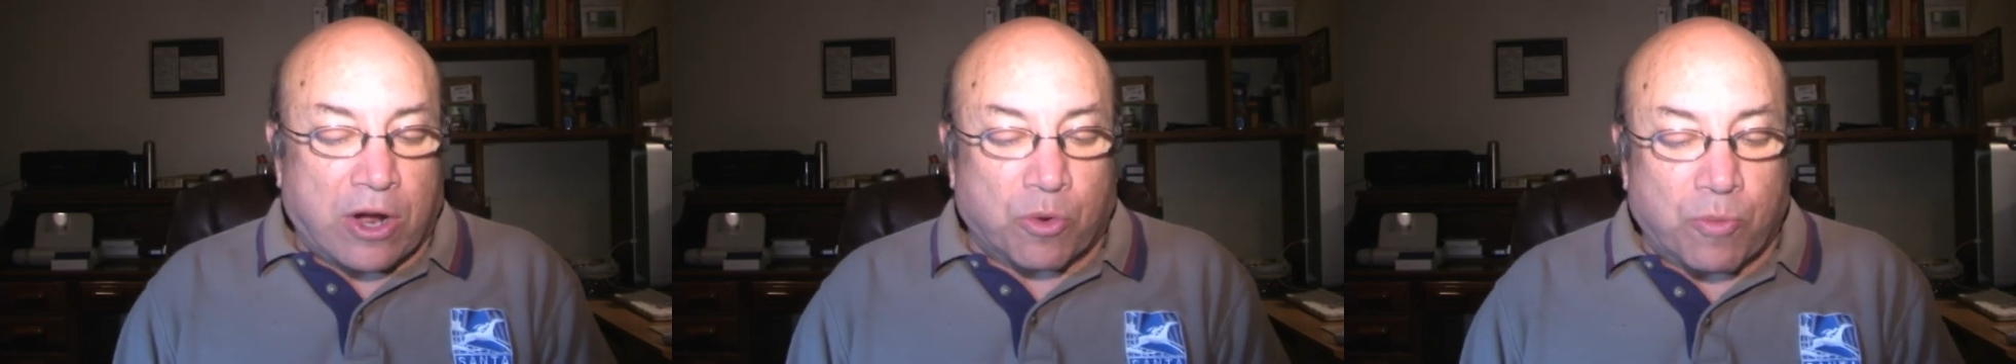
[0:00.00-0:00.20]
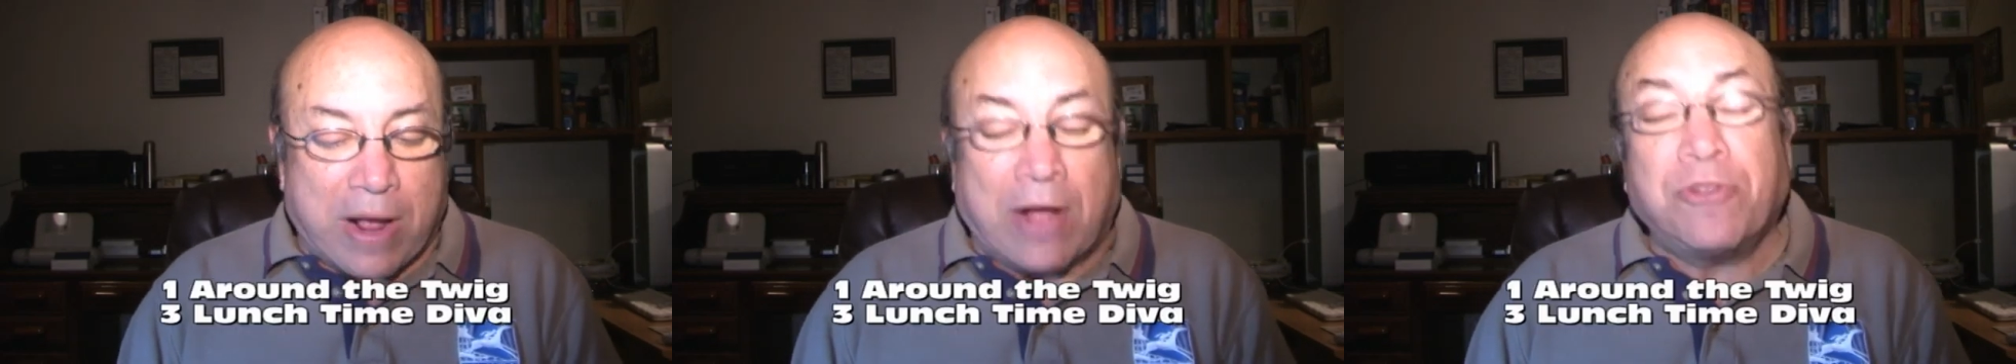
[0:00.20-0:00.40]

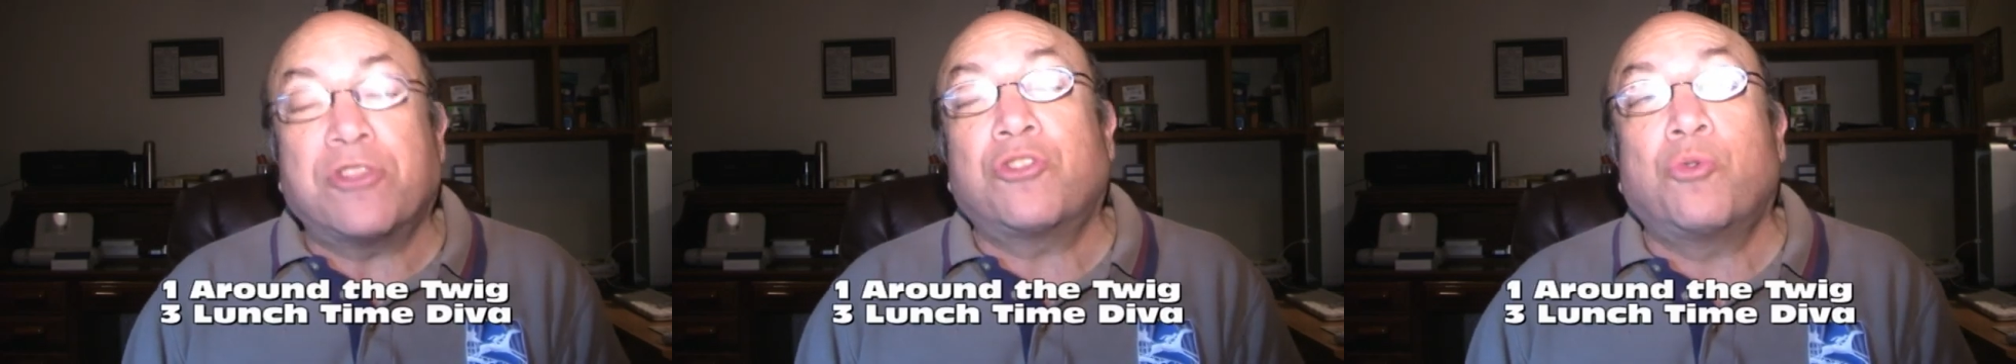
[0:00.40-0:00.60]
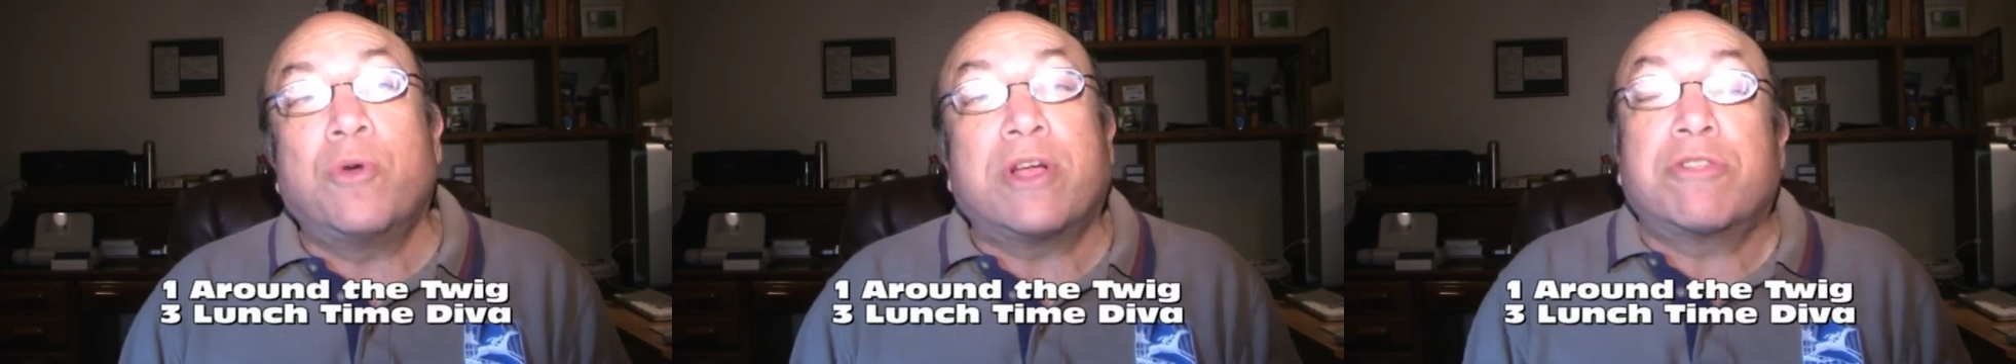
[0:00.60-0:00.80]
Around the
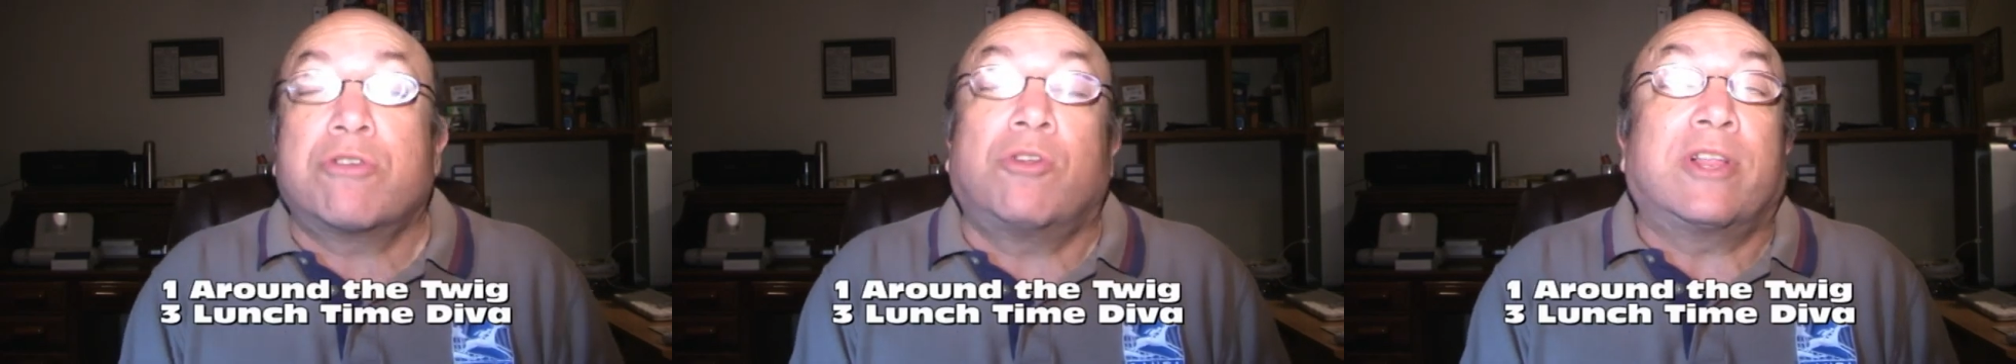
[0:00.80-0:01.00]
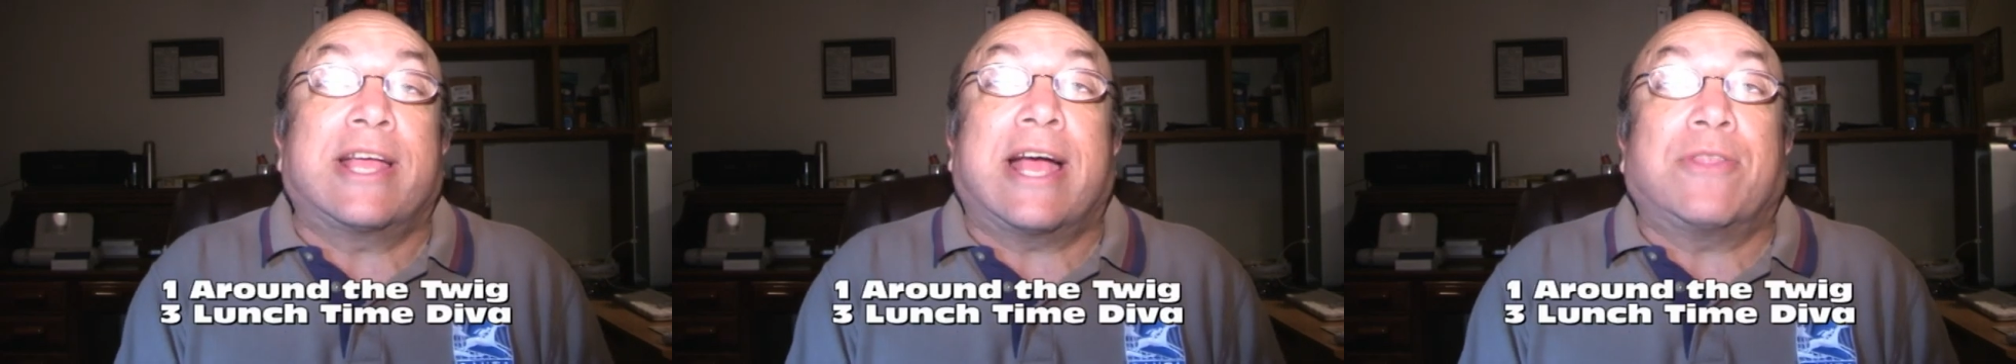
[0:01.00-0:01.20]
Twig has
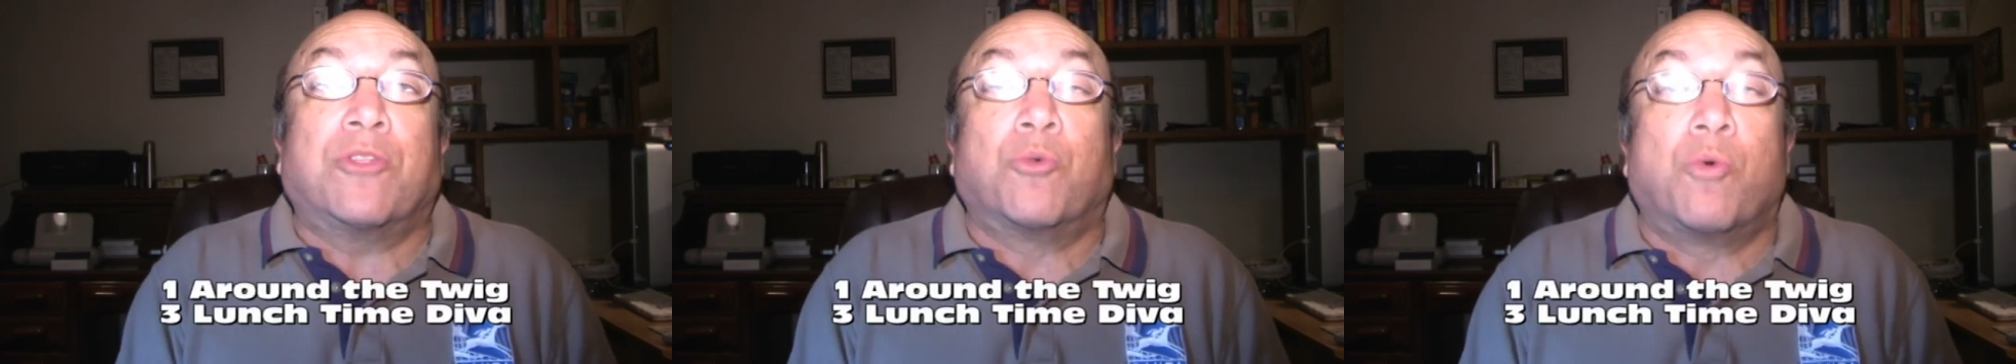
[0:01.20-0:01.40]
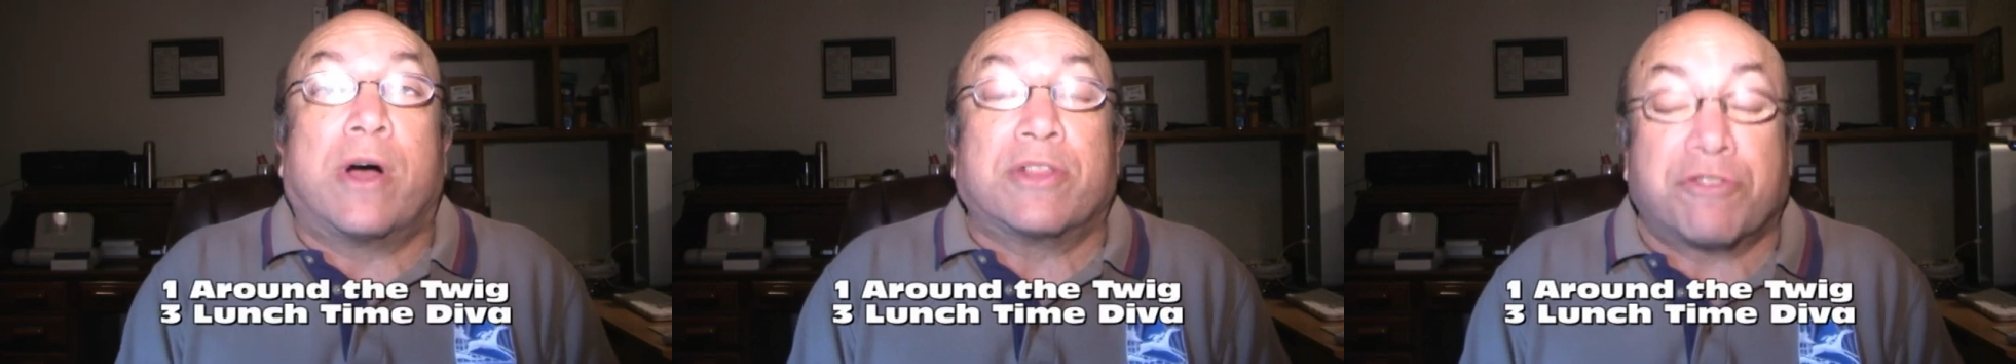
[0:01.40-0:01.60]
only had
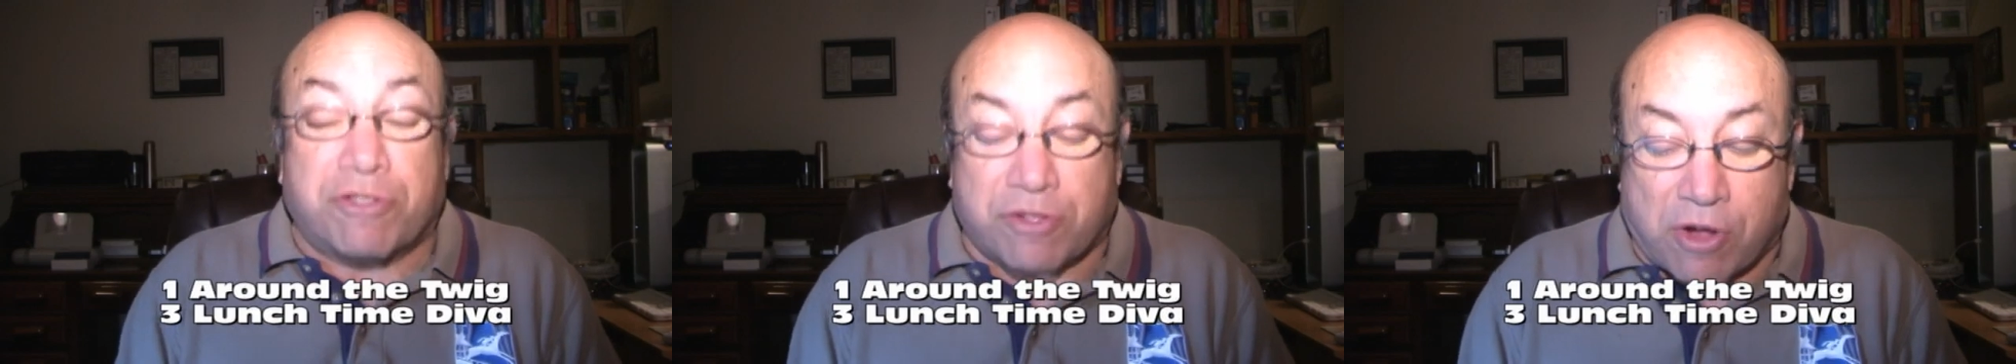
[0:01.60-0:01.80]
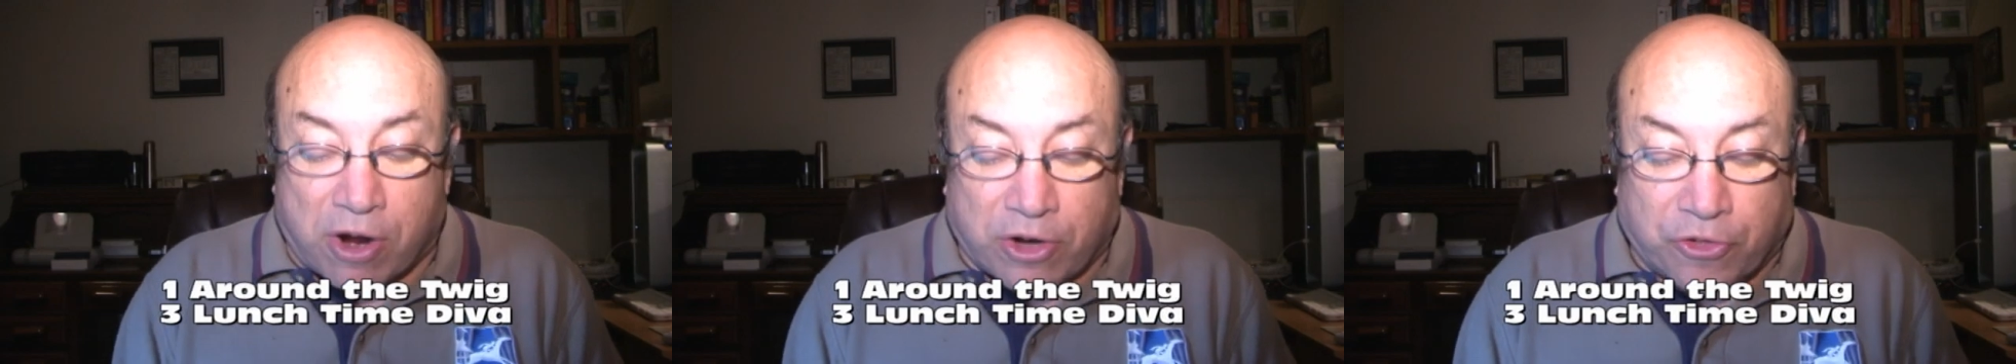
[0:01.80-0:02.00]
the one
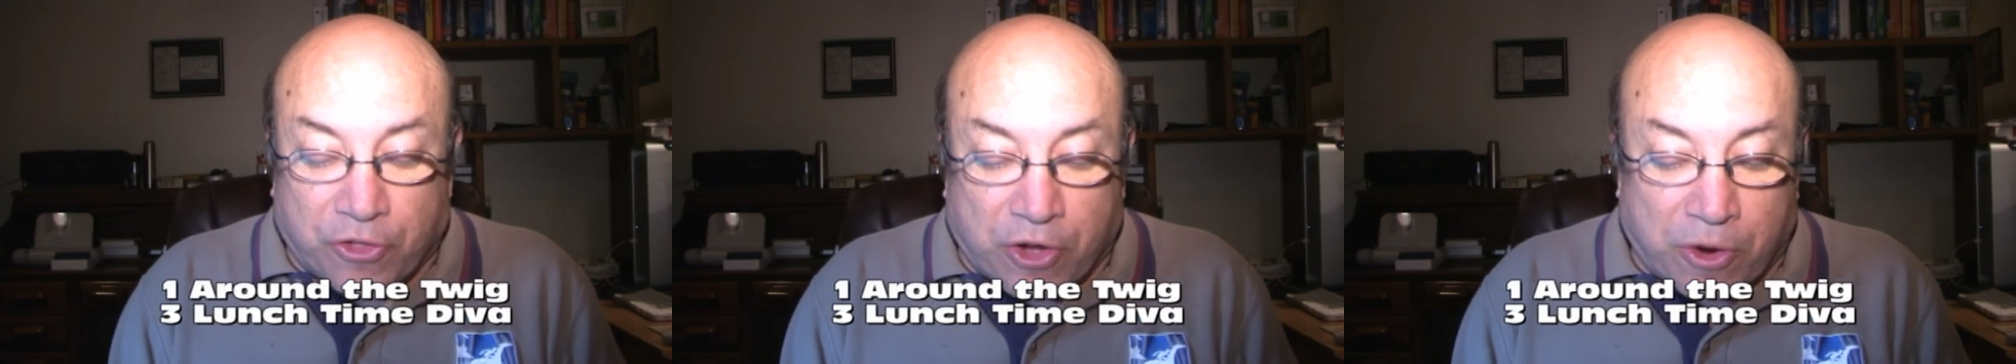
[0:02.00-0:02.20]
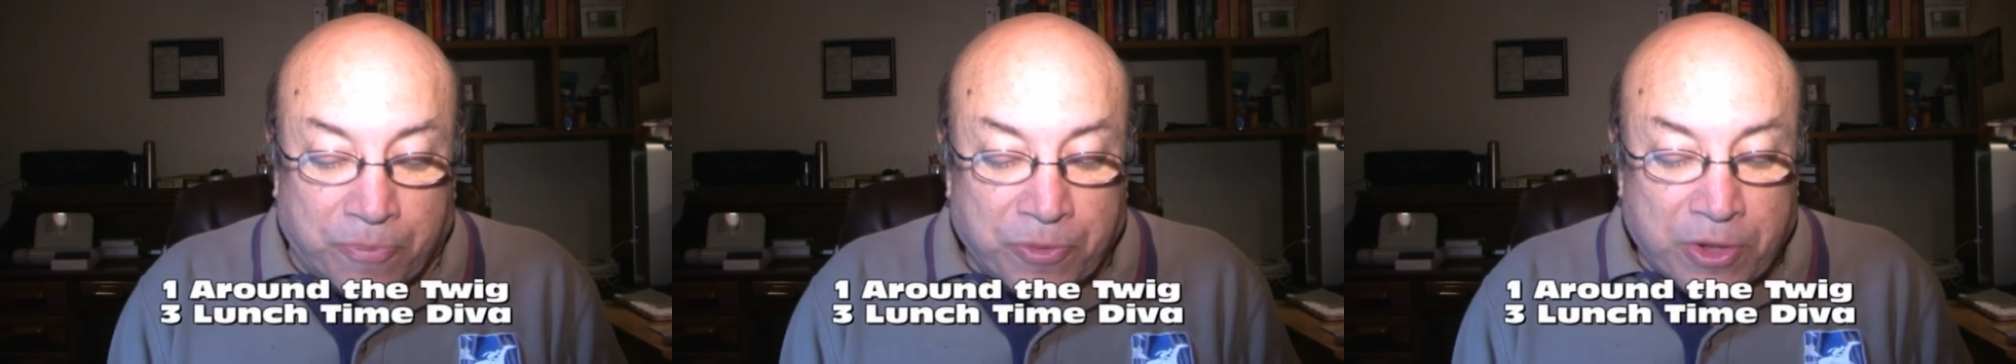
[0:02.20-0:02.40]
start,
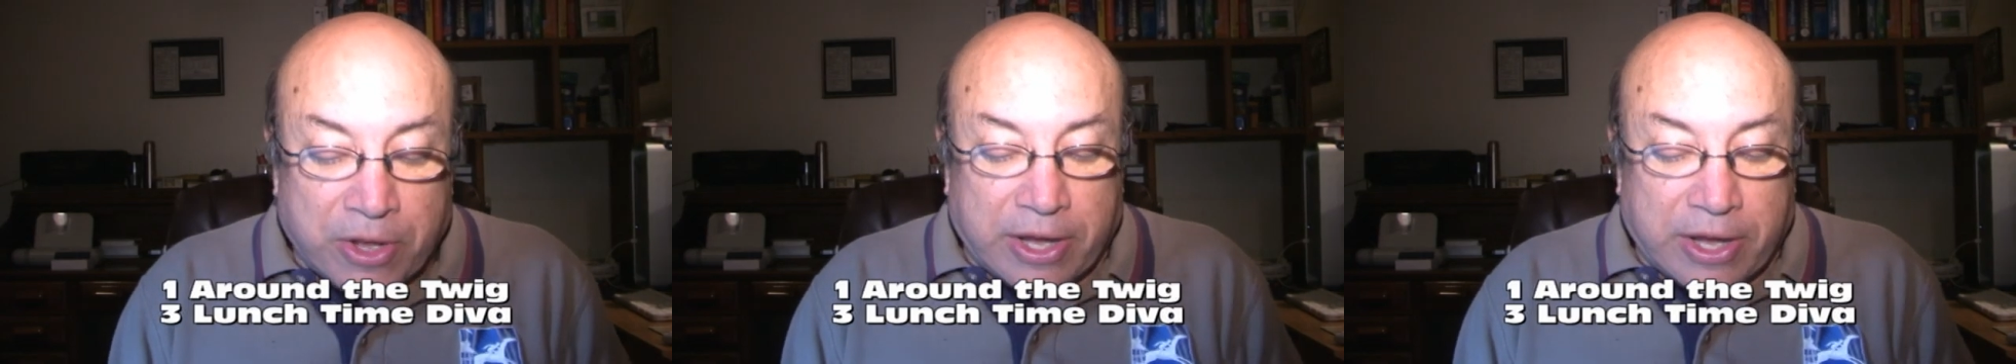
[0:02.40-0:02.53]
though.